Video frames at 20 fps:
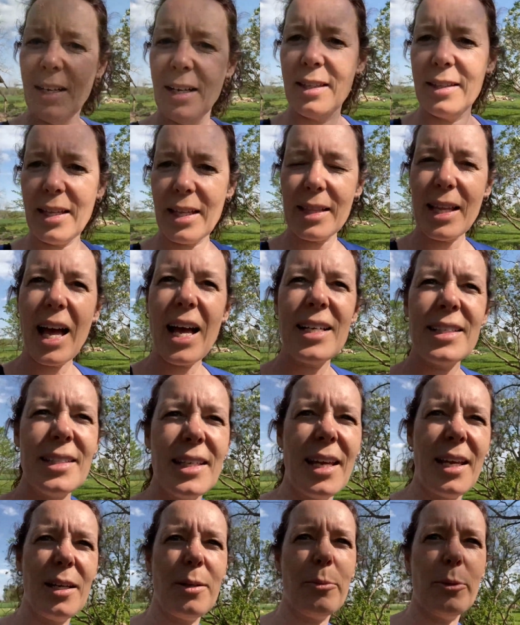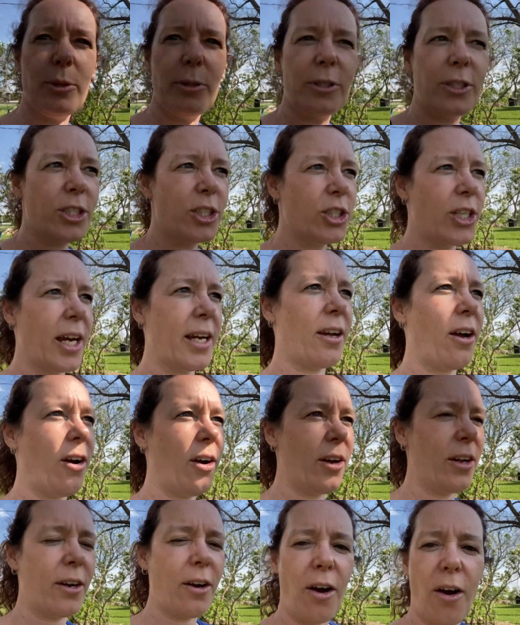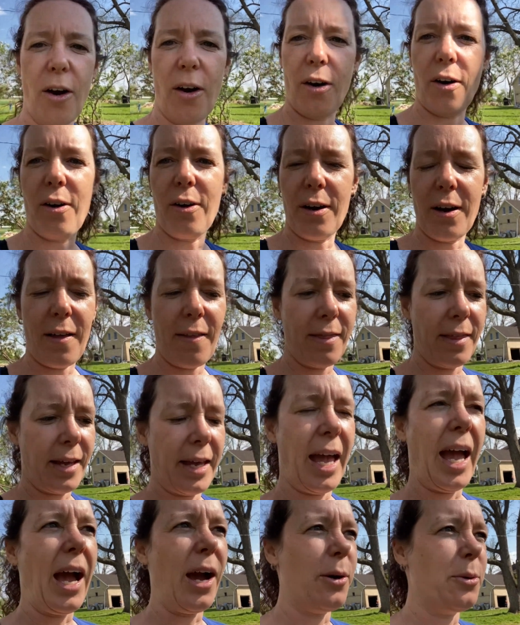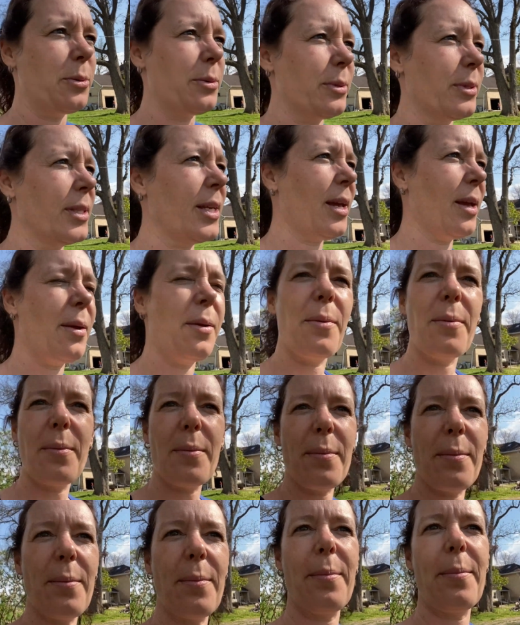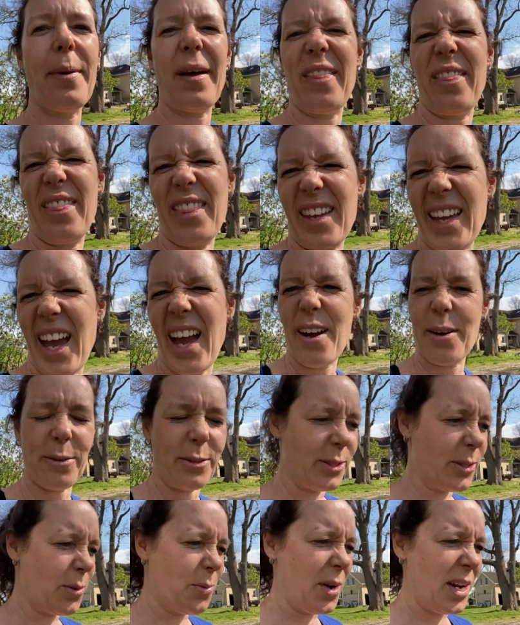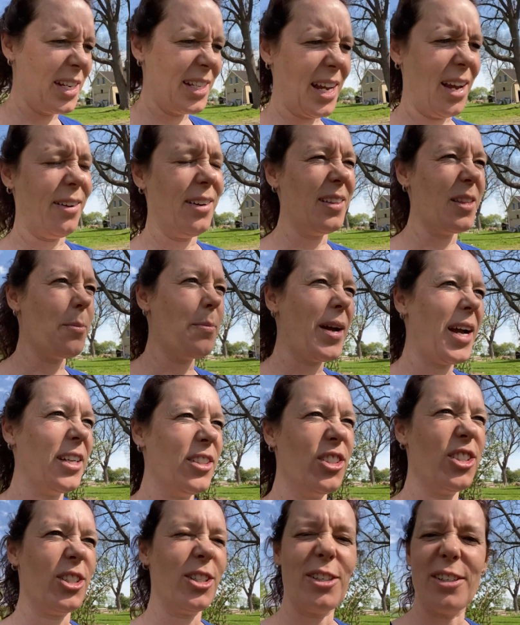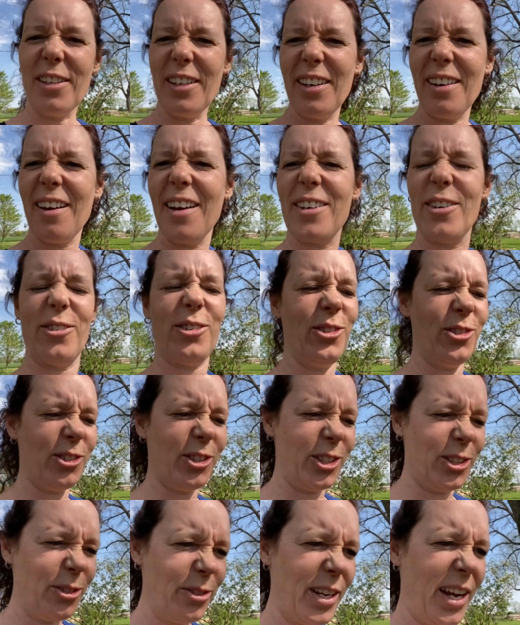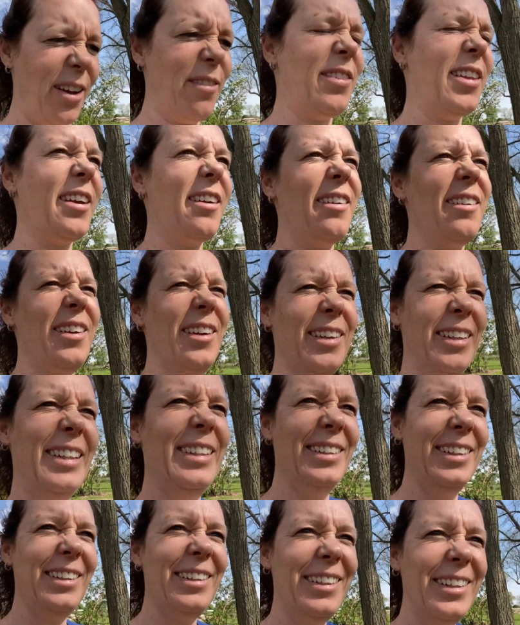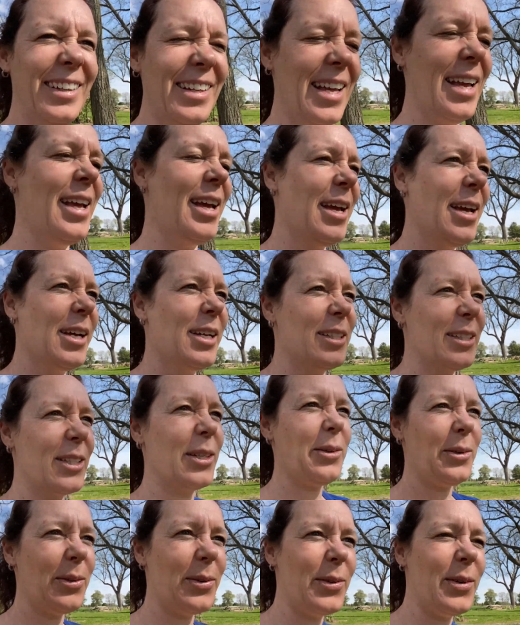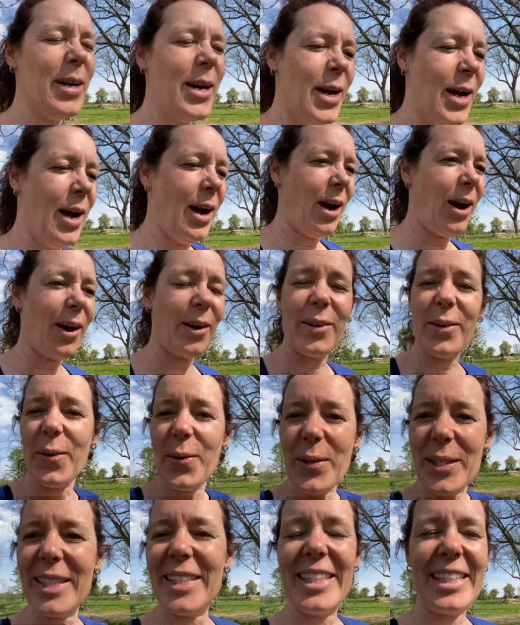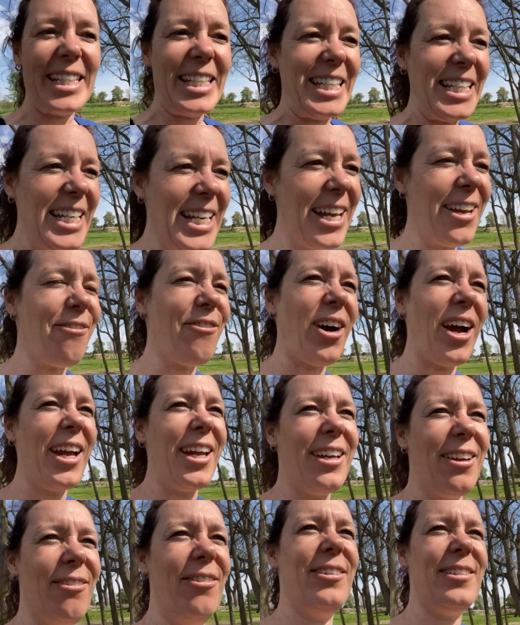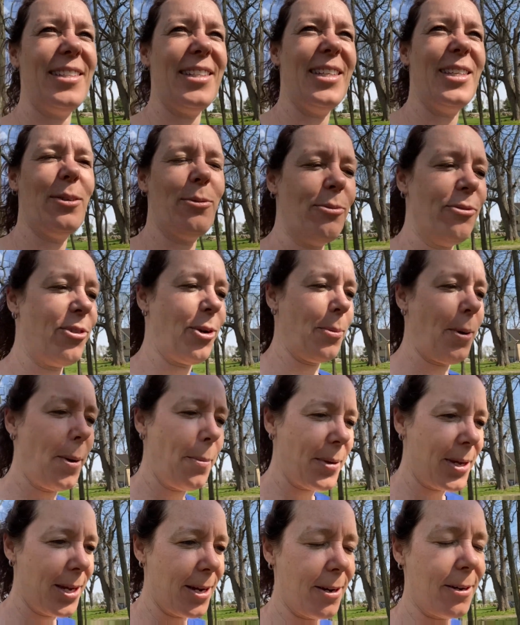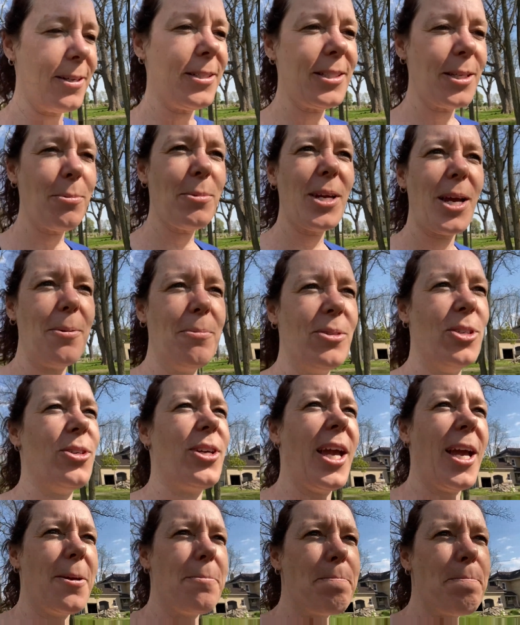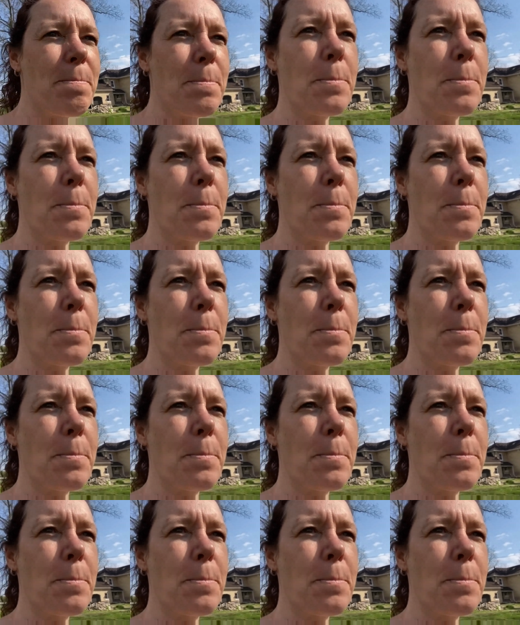The last animals to check on are the cows, but the cows are way down in the pasture, and I don't usually go down there. So I'll go and see if I can see them from up here. Sometimes you can,